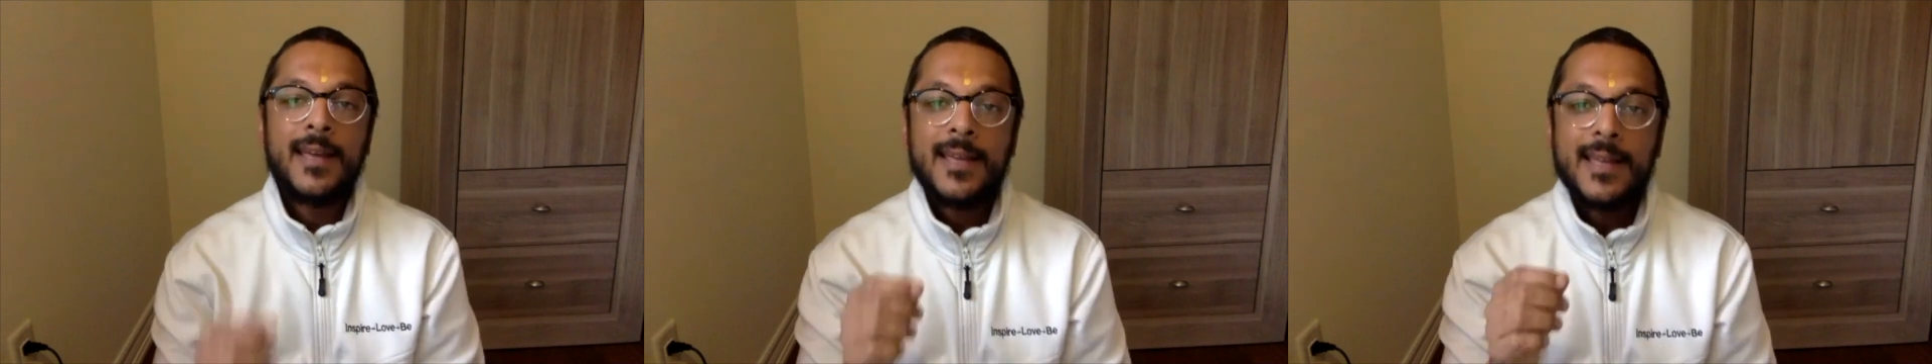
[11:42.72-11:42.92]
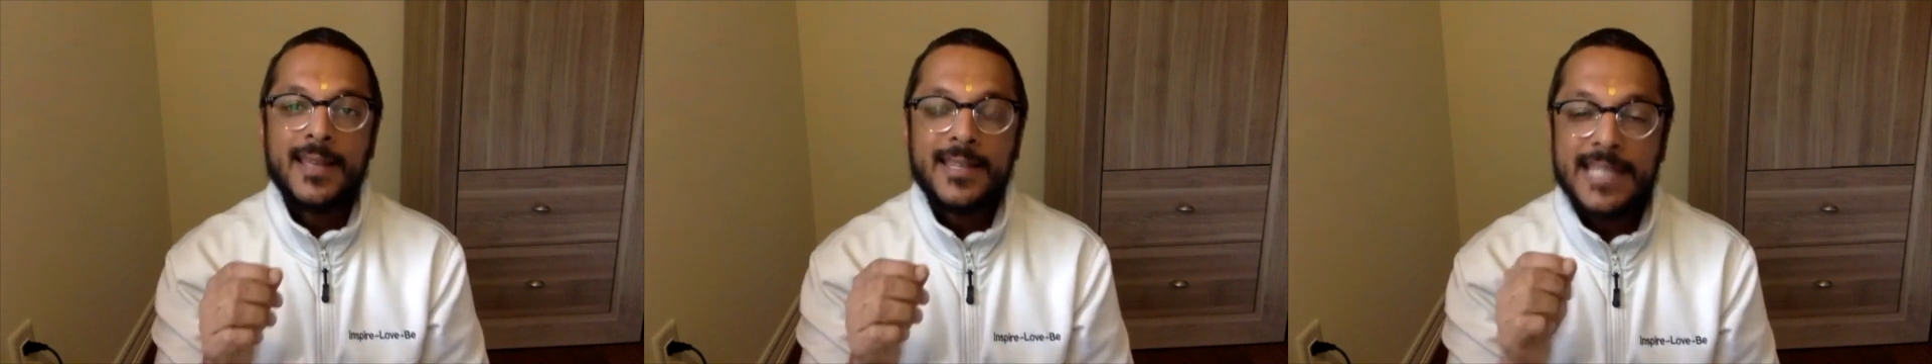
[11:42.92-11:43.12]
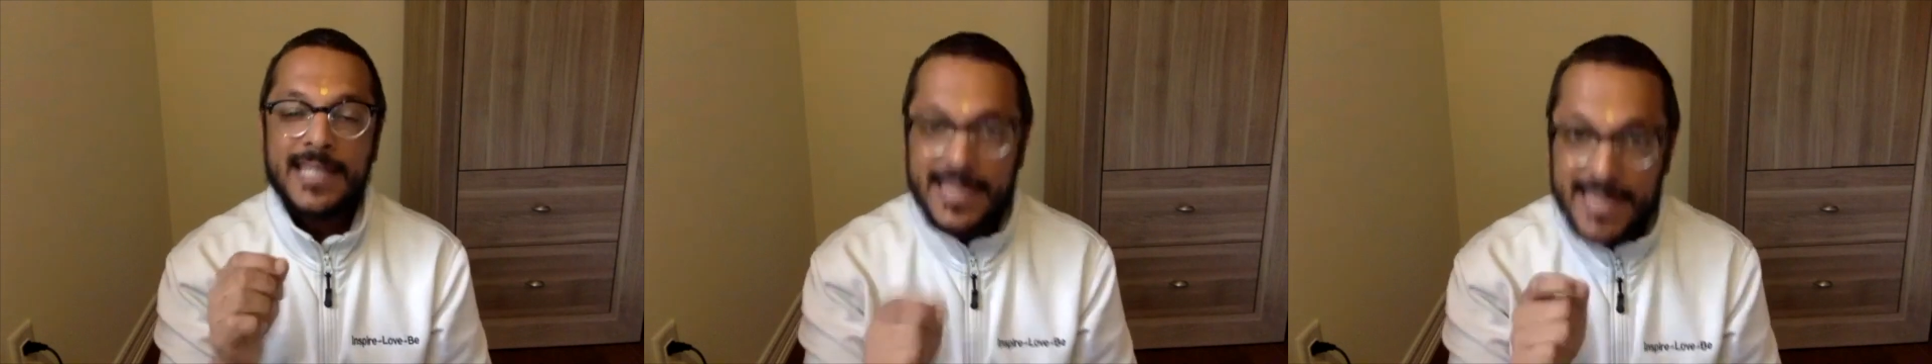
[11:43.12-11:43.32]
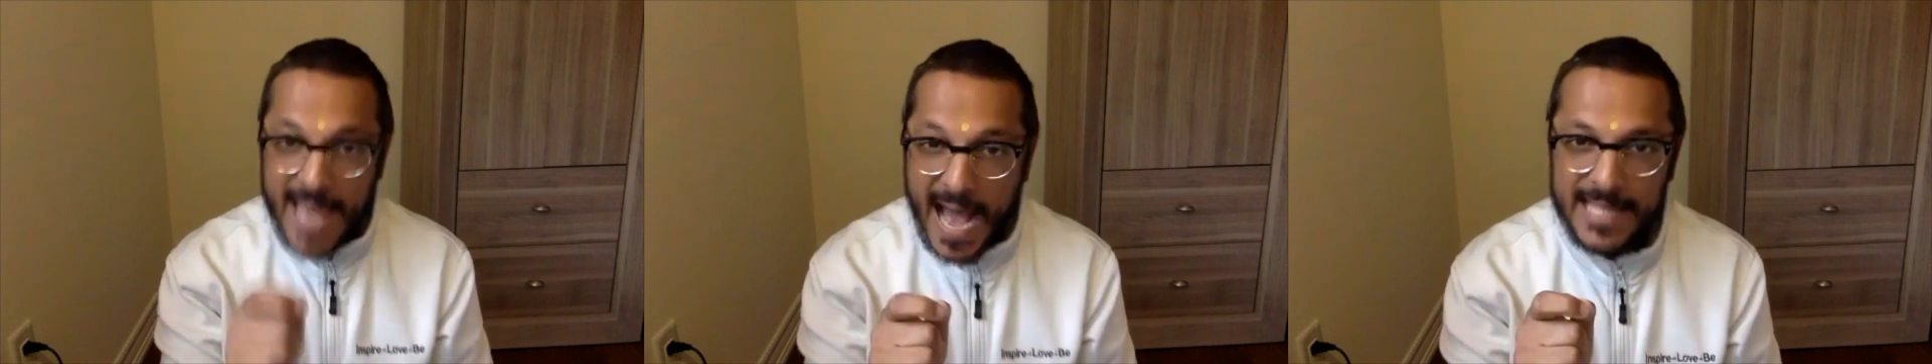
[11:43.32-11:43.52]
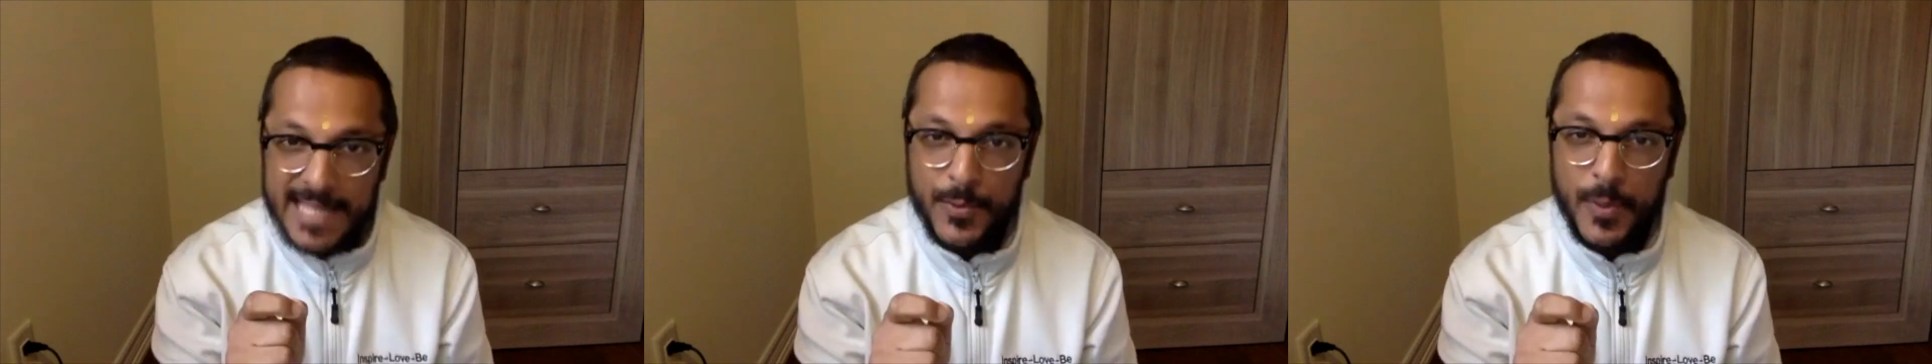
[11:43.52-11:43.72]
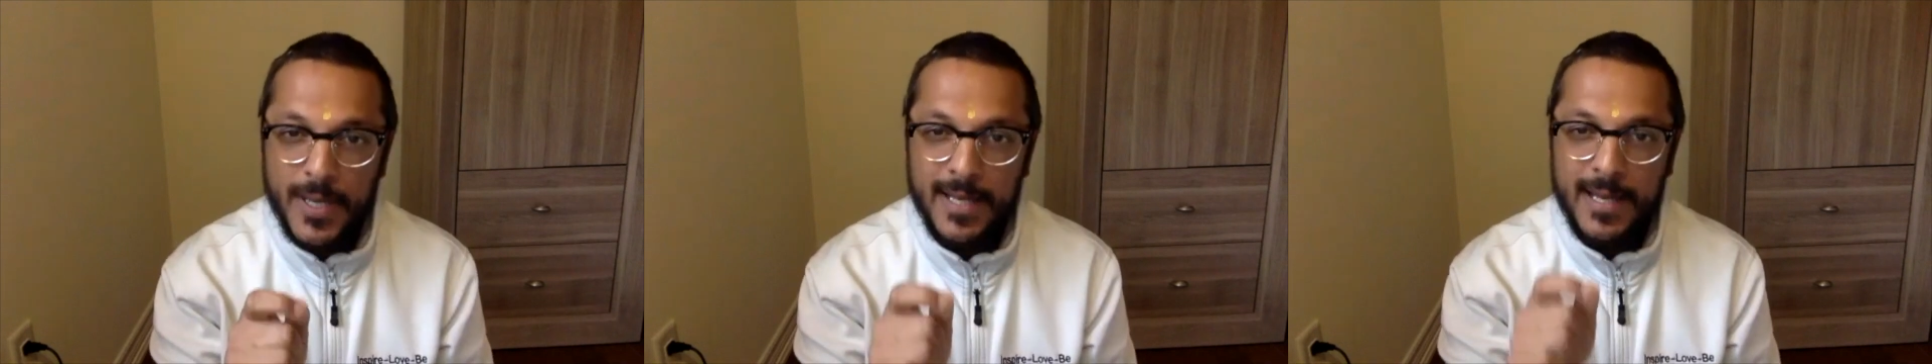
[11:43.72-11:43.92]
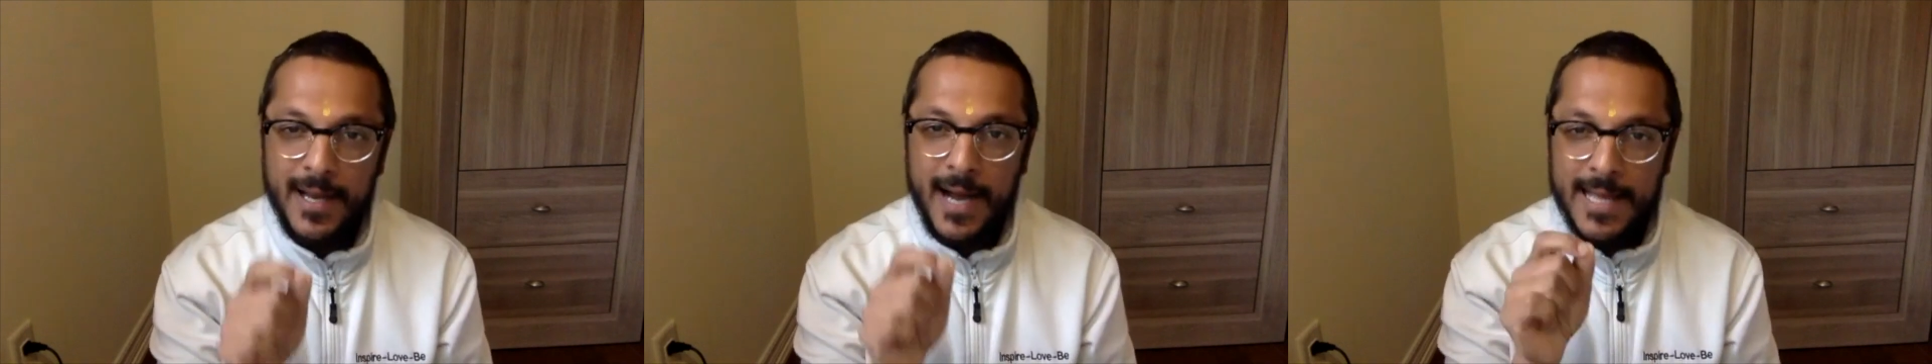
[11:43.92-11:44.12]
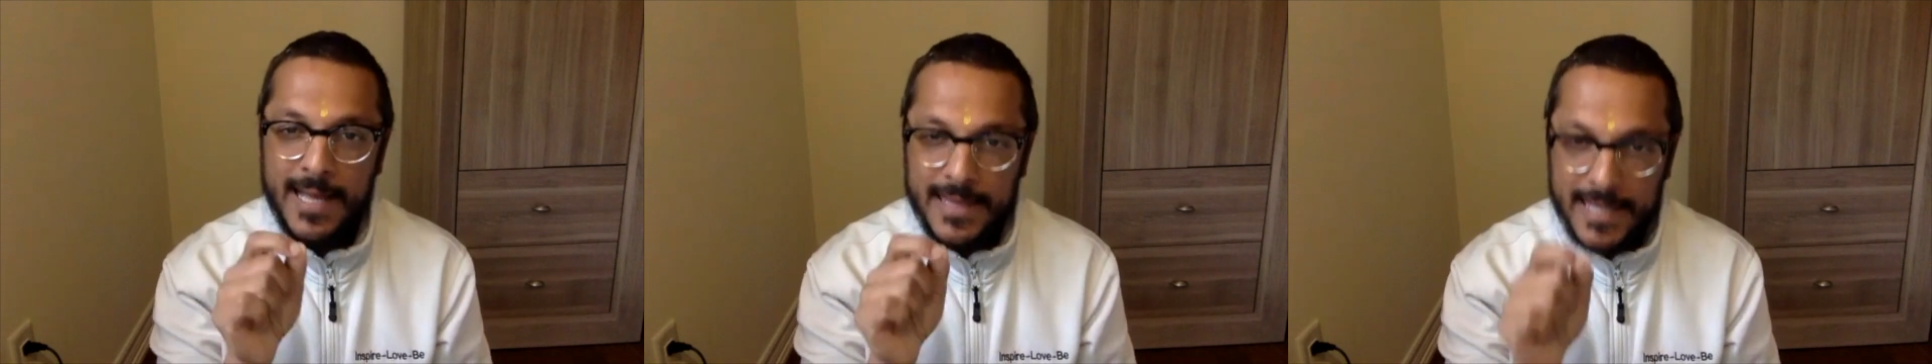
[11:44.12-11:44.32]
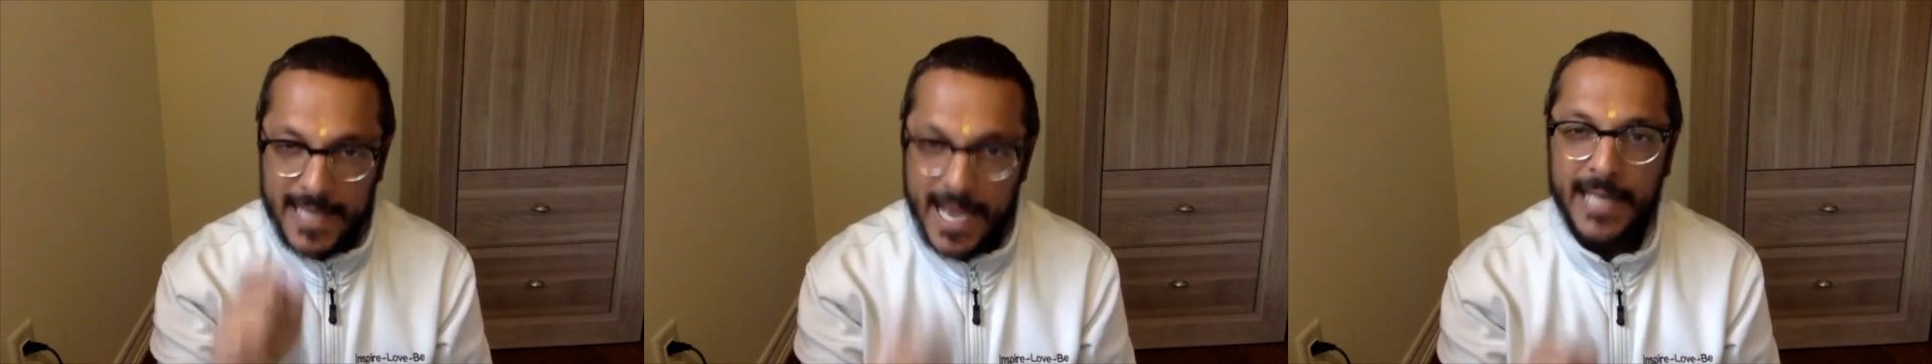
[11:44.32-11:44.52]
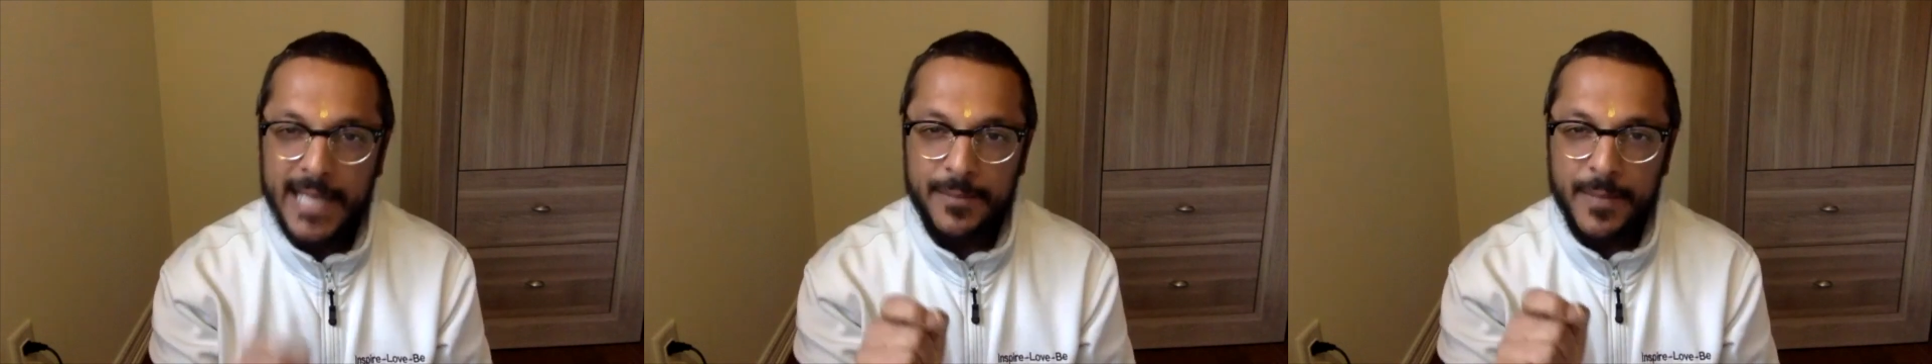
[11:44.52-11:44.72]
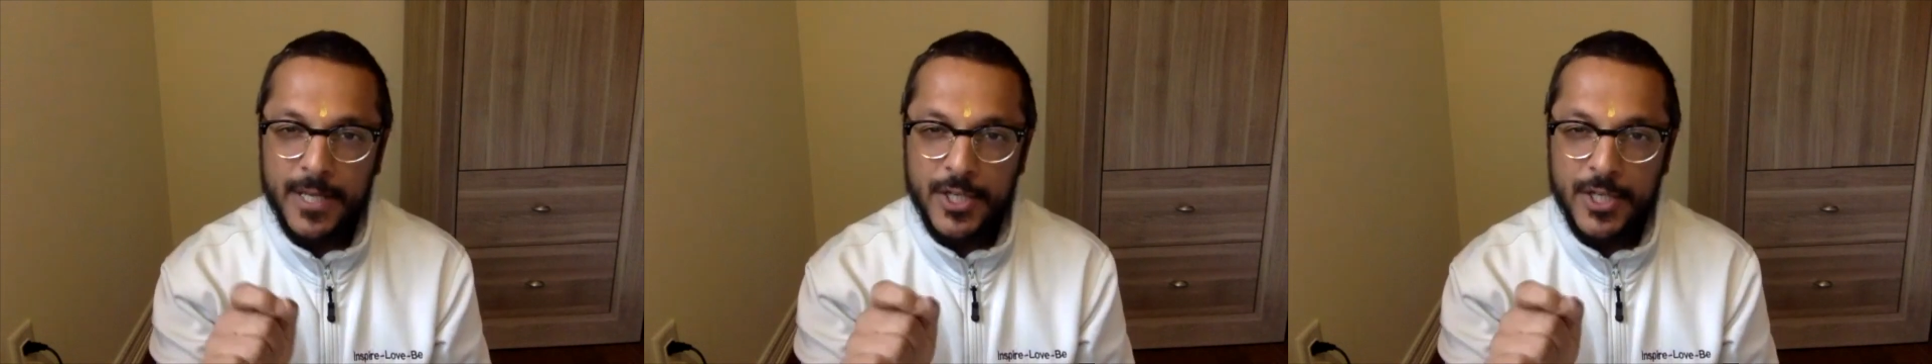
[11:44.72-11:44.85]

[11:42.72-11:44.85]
See, that's what Adhyatma